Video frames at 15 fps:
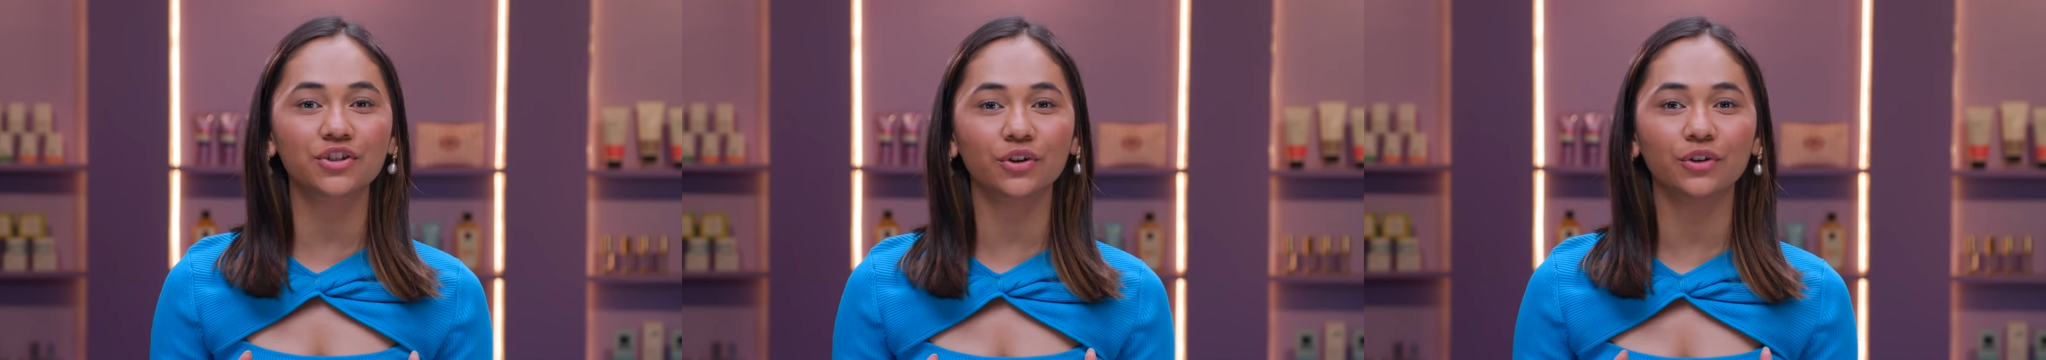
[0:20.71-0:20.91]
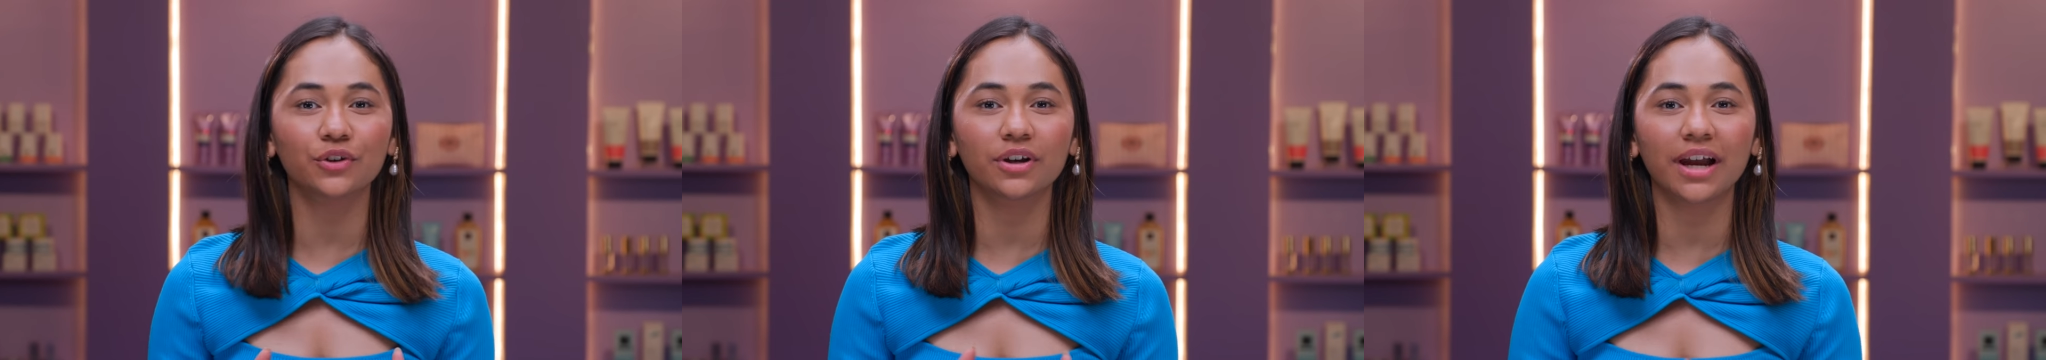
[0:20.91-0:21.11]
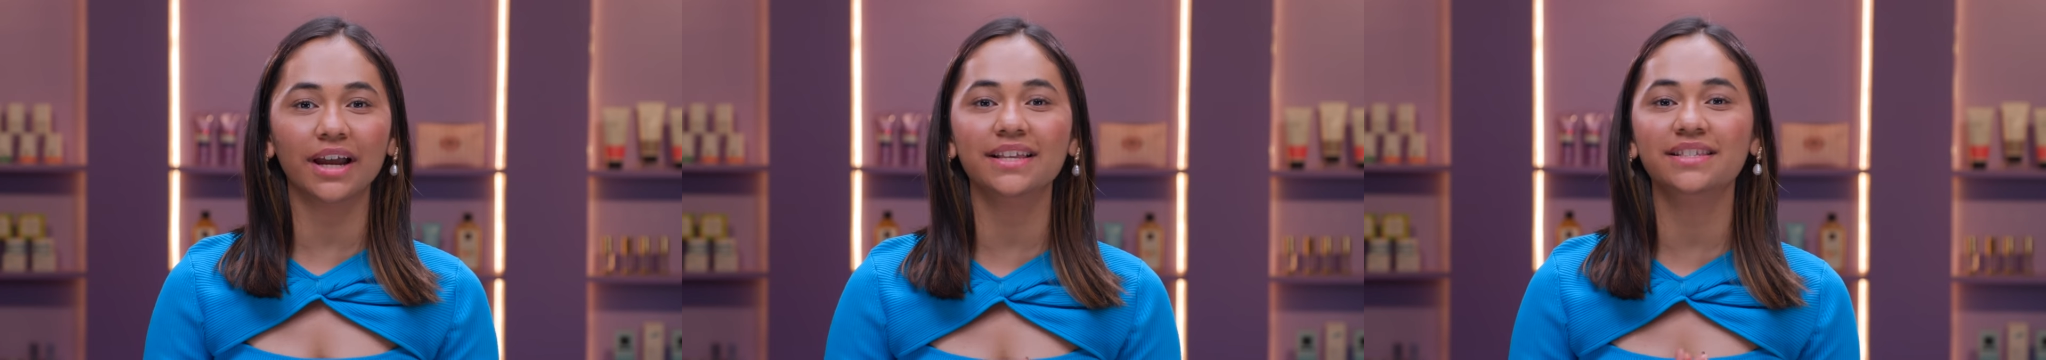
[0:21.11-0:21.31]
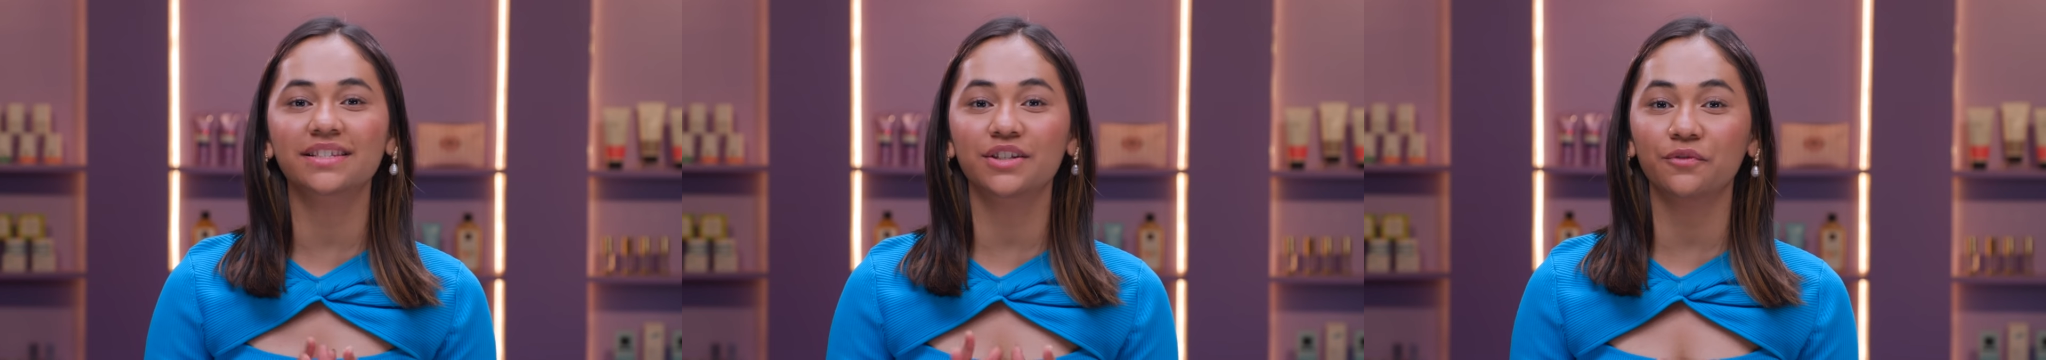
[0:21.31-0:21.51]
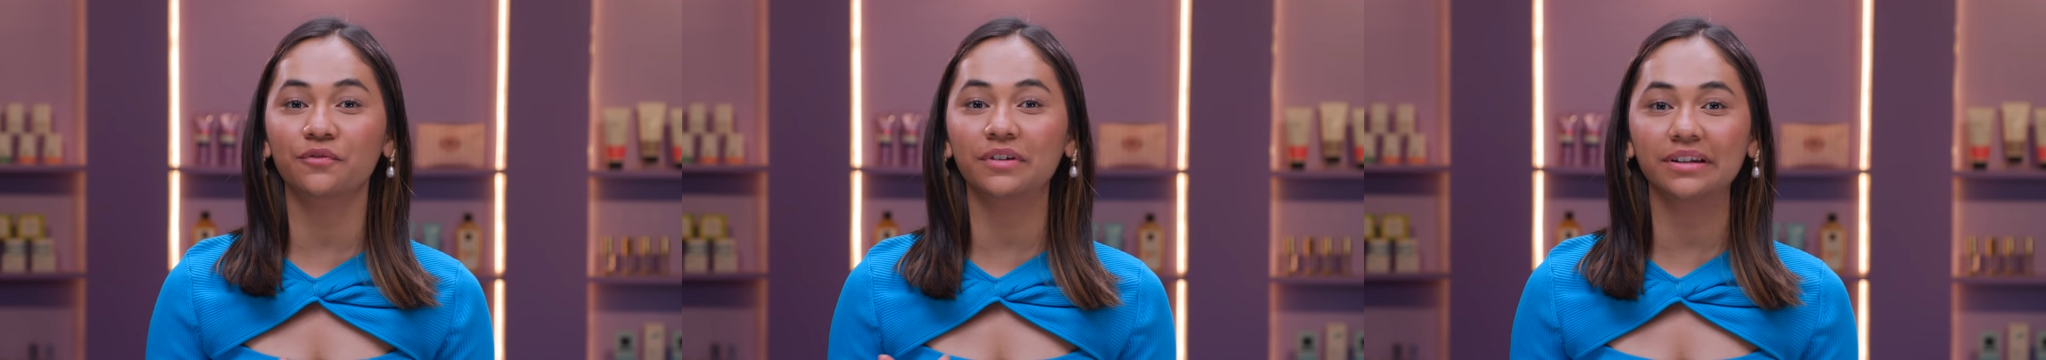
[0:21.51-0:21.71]
show you guys
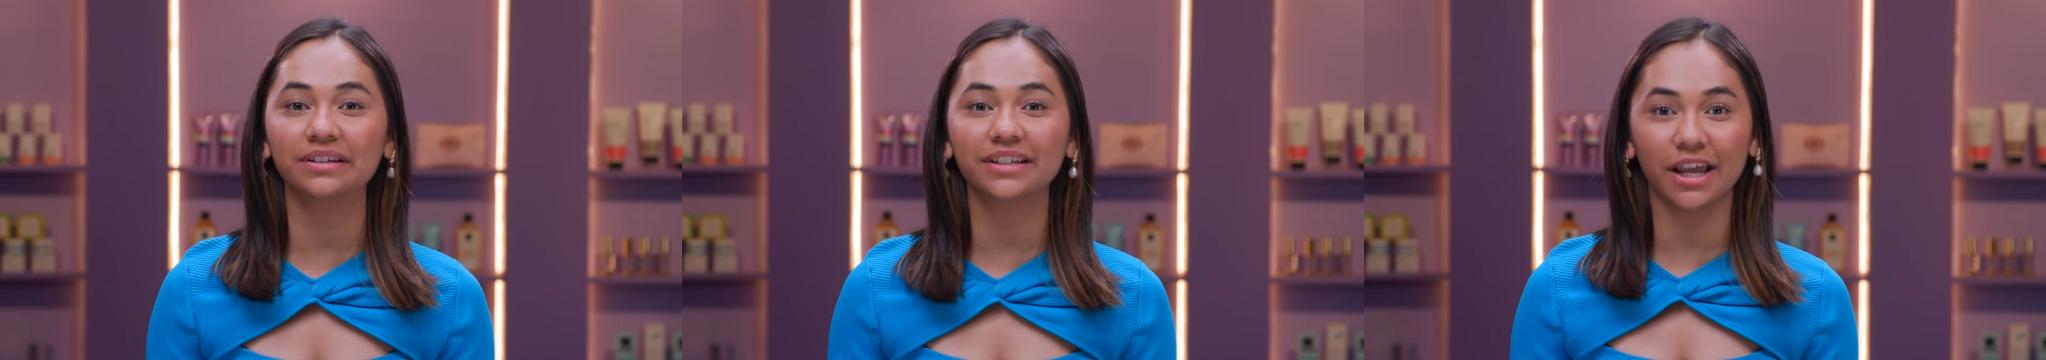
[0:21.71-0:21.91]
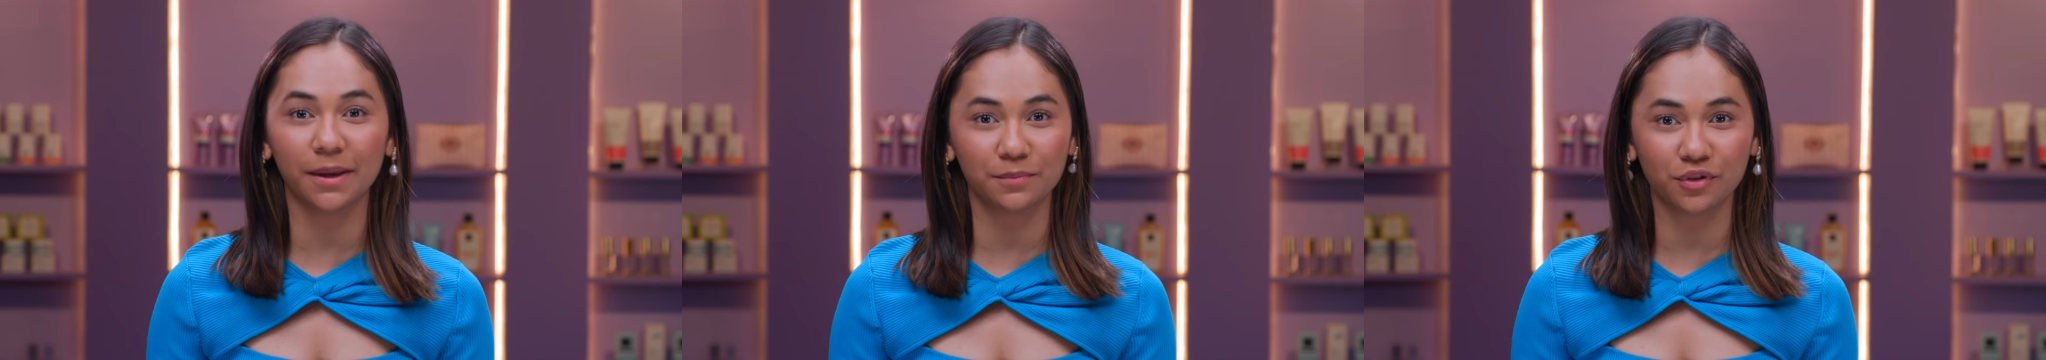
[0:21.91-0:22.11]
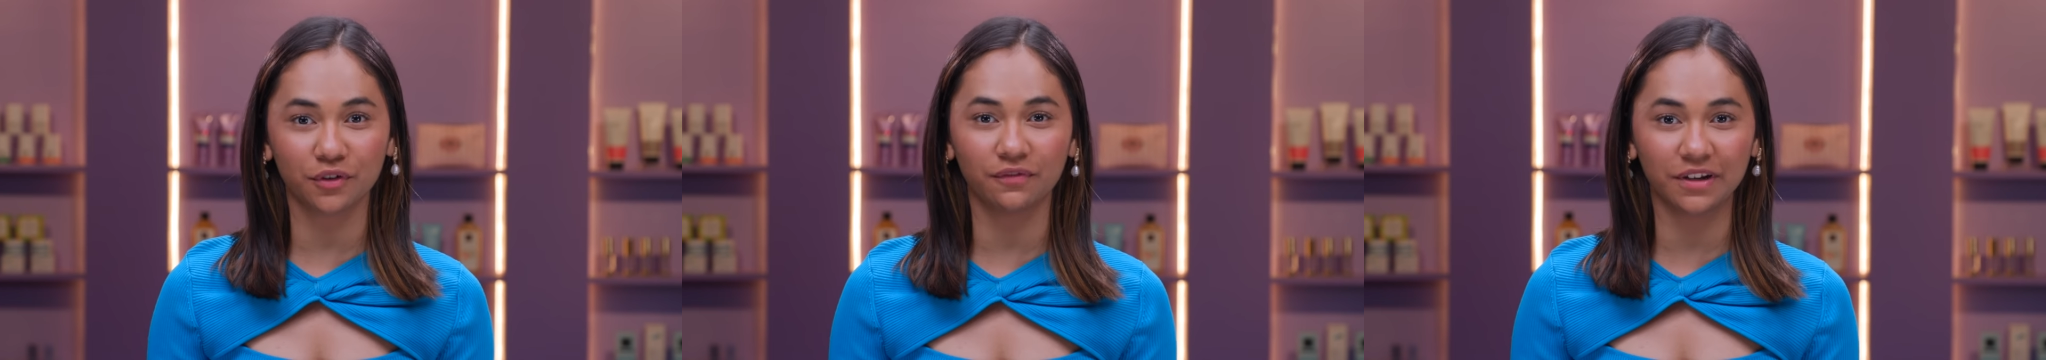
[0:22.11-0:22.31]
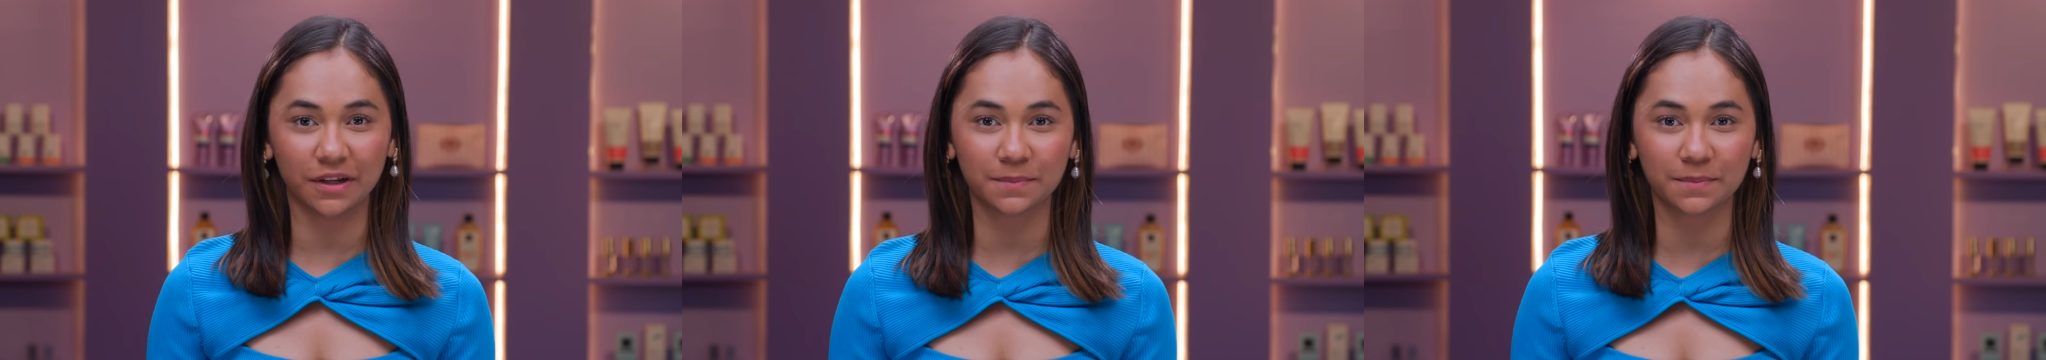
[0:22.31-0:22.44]
different types of